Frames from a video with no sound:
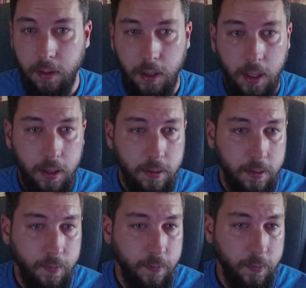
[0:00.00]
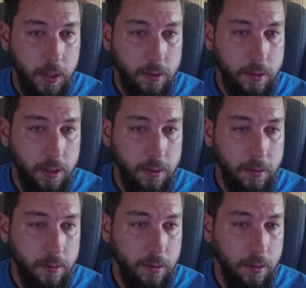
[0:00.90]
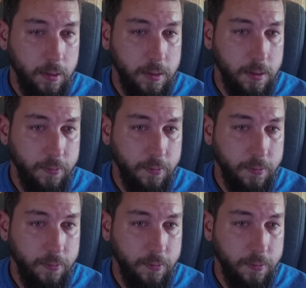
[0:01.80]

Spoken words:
And we did lots